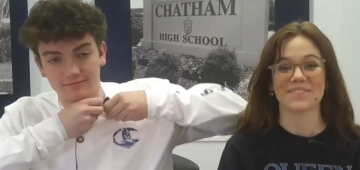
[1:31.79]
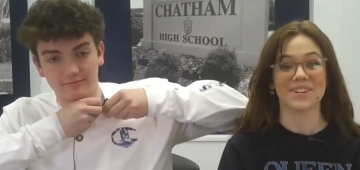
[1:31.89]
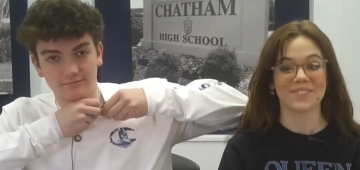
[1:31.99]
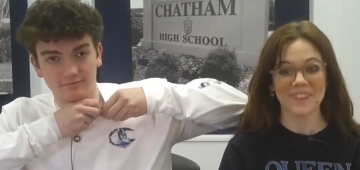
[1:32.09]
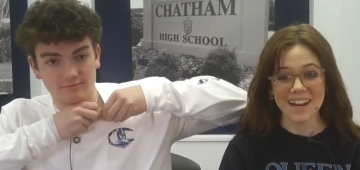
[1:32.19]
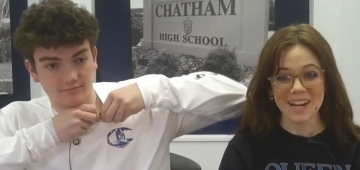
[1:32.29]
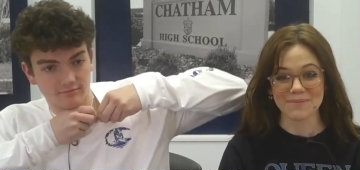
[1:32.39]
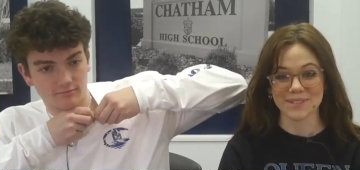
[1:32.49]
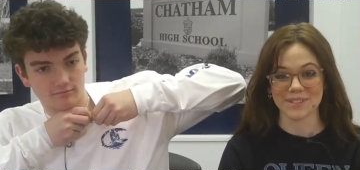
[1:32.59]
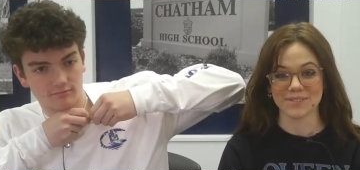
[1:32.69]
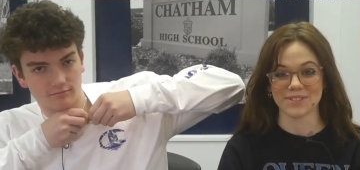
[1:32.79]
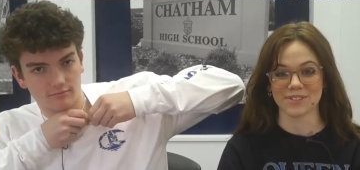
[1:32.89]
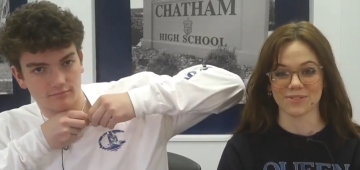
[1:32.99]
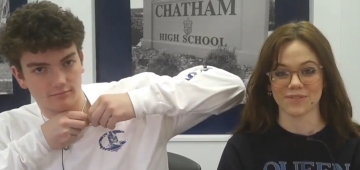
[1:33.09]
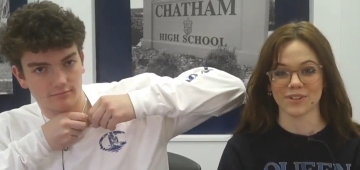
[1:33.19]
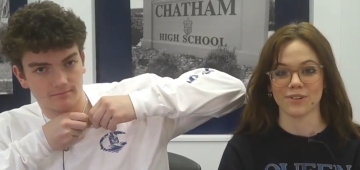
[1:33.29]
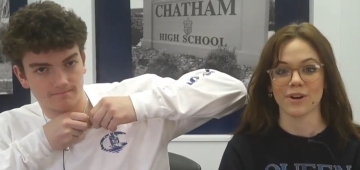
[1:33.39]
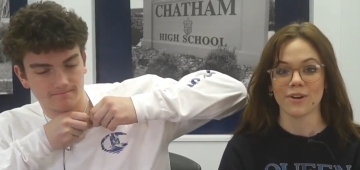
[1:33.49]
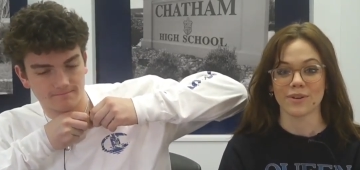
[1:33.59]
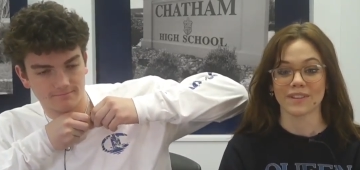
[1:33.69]
Speaker 1: a great episode in store for you
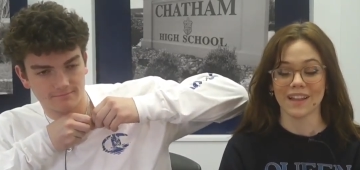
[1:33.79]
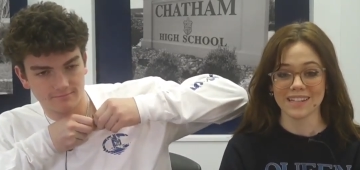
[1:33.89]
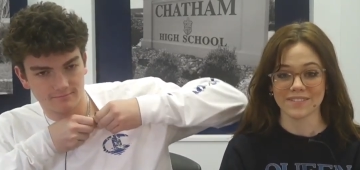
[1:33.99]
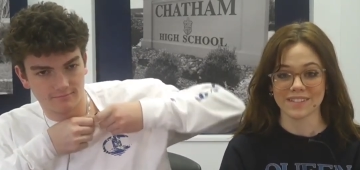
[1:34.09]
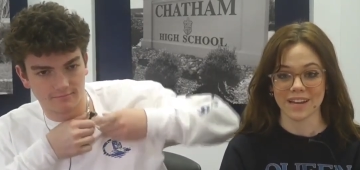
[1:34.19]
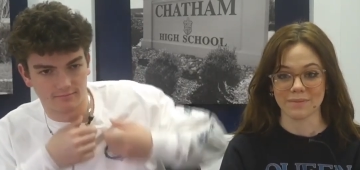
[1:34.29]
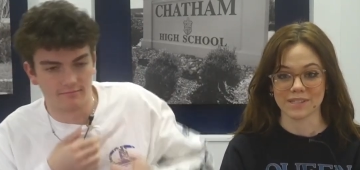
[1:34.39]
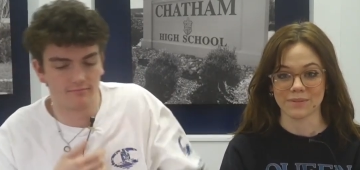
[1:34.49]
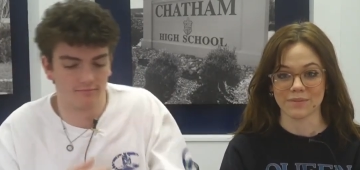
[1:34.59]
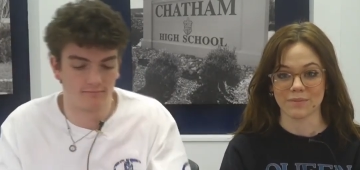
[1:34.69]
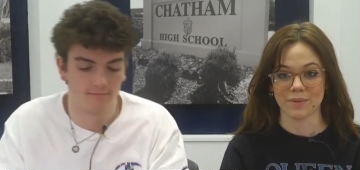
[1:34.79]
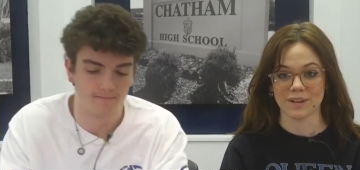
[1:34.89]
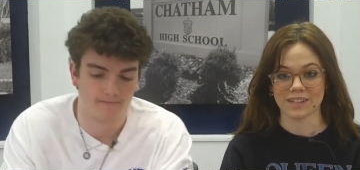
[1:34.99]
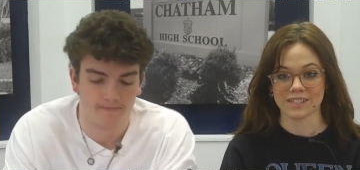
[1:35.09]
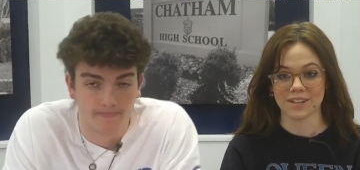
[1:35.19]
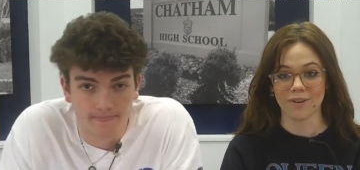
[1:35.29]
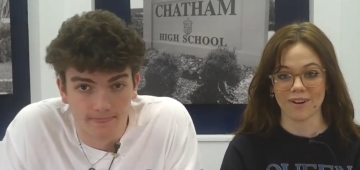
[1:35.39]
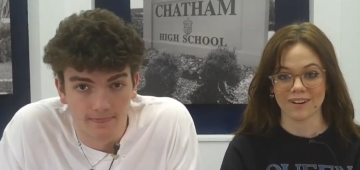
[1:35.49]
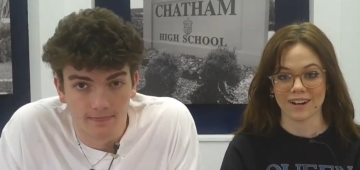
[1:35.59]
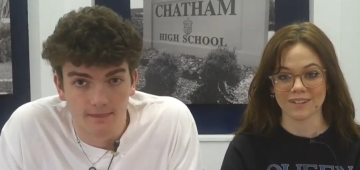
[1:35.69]
with lots of segments that we've been working so
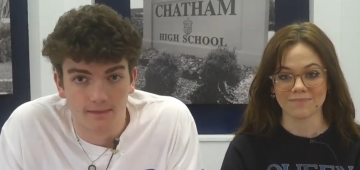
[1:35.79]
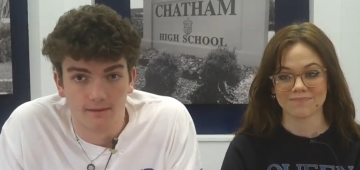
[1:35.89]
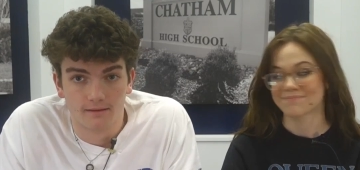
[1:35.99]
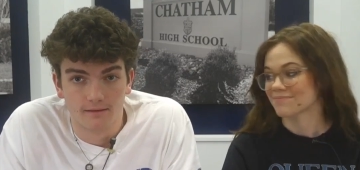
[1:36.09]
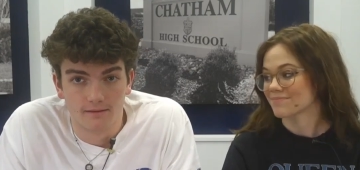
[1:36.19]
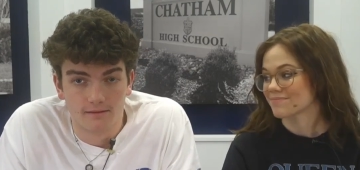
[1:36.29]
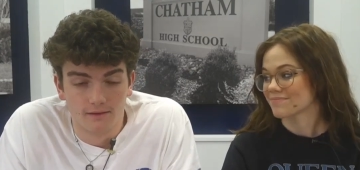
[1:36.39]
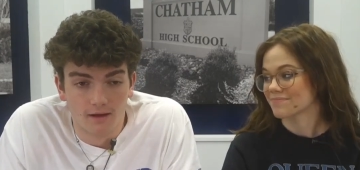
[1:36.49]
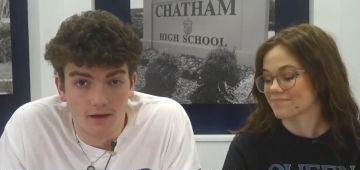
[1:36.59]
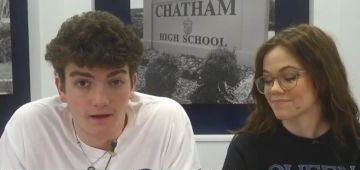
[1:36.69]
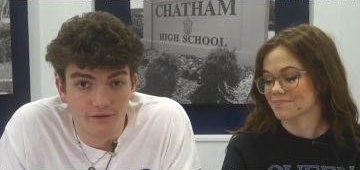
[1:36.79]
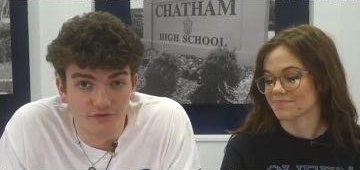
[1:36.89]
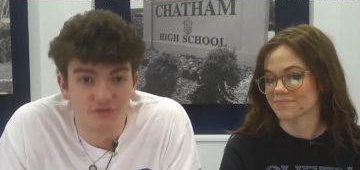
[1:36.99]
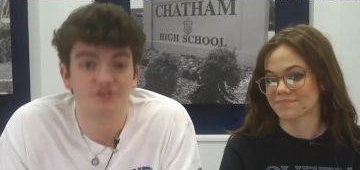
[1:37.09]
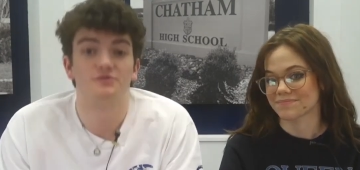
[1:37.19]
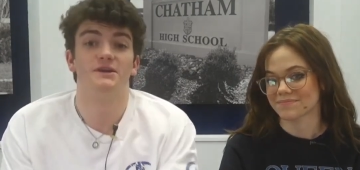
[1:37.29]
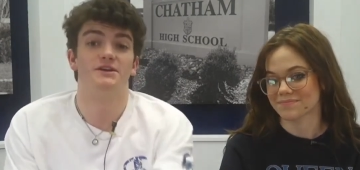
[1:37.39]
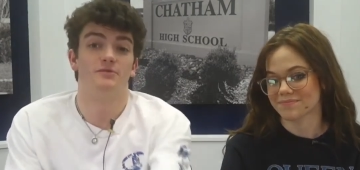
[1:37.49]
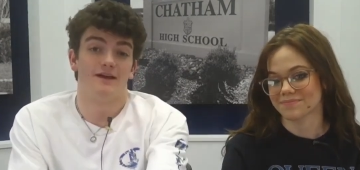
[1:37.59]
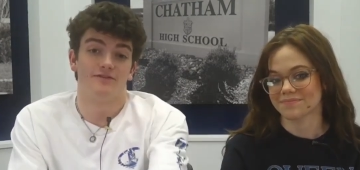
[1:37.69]
hard on.
Speaker 2: Uh, this week
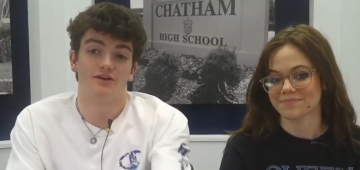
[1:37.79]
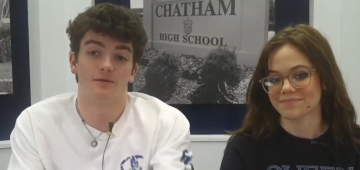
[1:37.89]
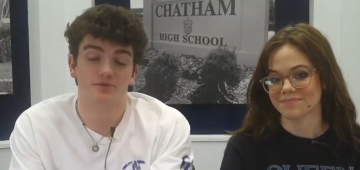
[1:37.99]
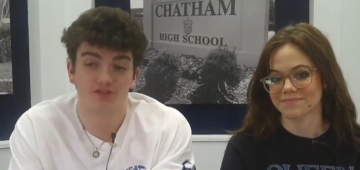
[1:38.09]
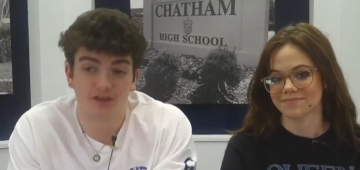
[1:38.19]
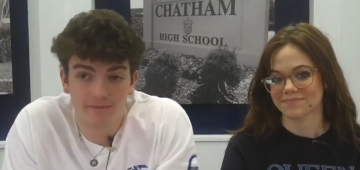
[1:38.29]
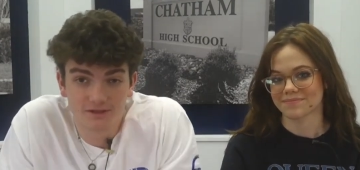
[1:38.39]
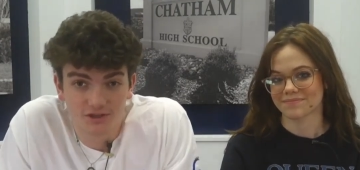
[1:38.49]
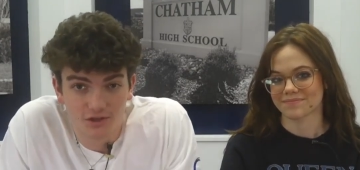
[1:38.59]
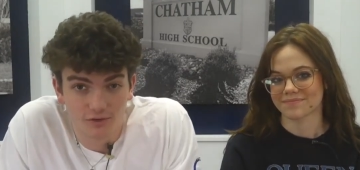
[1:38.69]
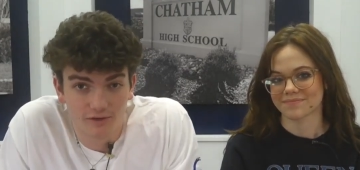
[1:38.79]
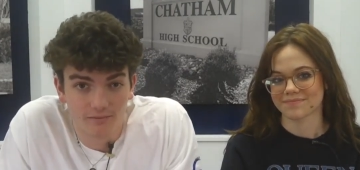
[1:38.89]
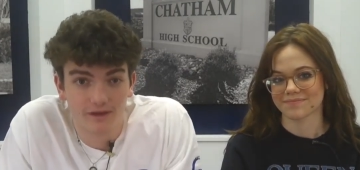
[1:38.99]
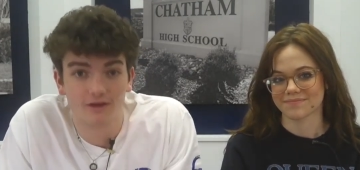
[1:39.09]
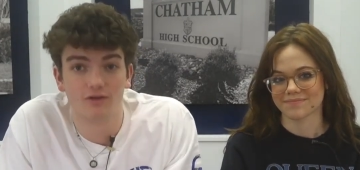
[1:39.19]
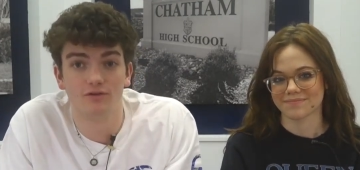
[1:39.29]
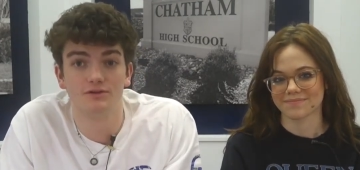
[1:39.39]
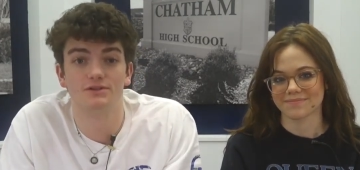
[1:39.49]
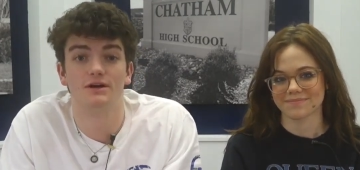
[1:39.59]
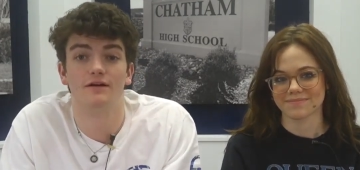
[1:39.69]
we have a couple segments, including me and
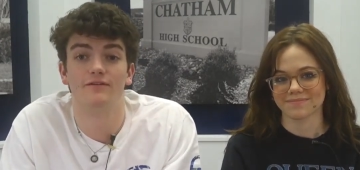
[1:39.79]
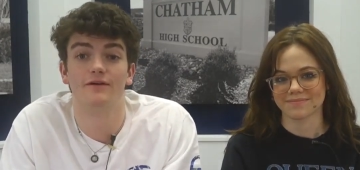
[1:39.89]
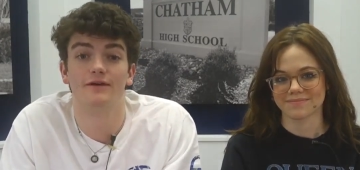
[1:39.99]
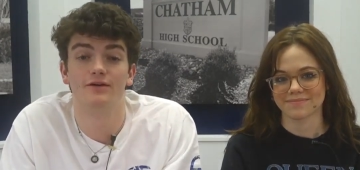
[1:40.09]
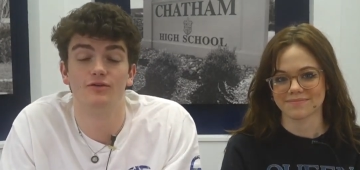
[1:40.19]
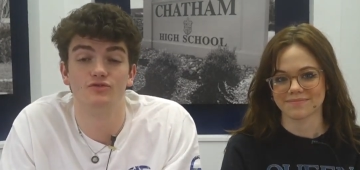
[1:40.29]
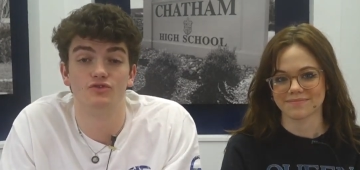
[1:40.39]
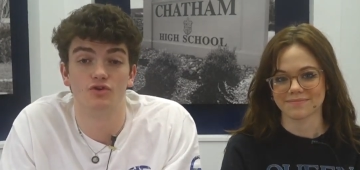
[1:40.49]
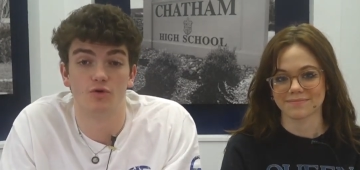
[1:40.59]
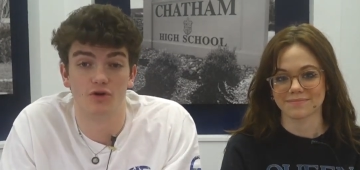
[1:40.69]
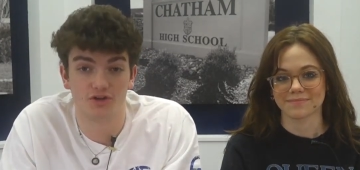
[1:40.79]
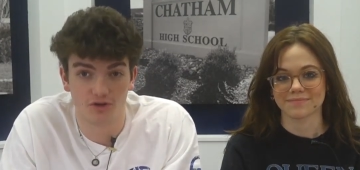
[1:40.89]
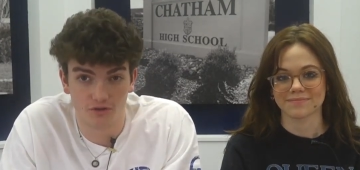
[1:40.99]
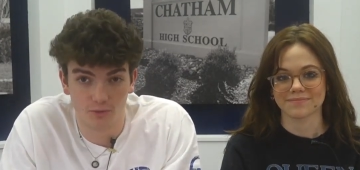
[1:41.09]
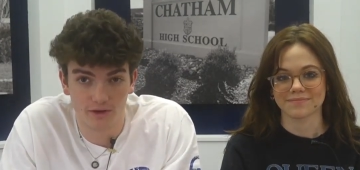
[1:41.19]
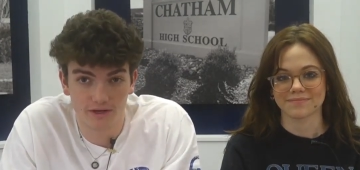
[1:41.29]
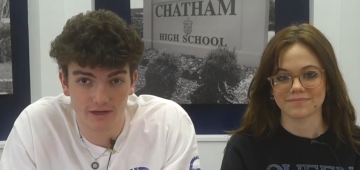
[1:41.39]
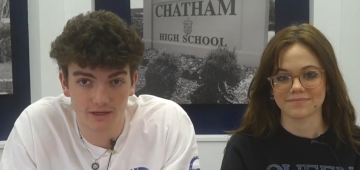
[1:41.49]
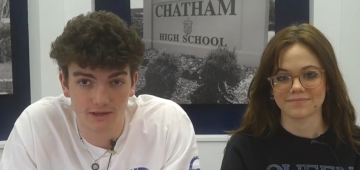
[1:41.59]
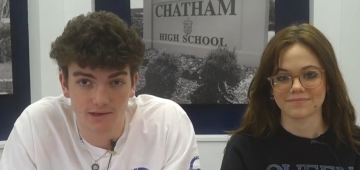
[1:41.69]
Colin's uh, very own question of the week.
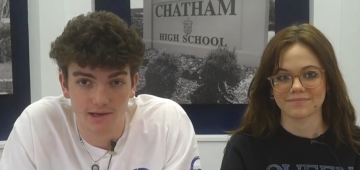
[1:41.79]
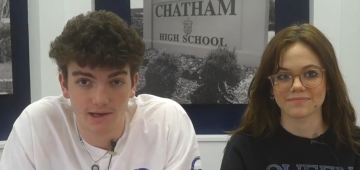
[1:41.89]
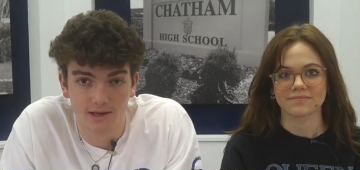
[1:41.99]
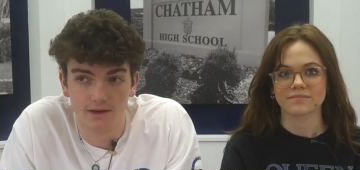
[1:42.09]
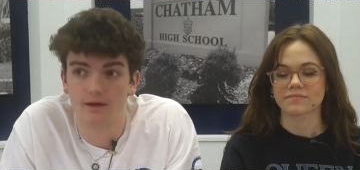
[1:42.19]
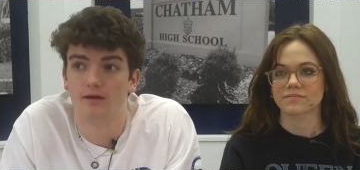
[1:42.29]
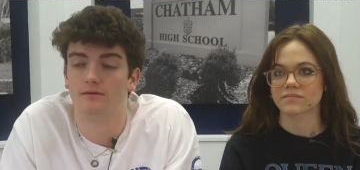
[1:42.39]
And, uh,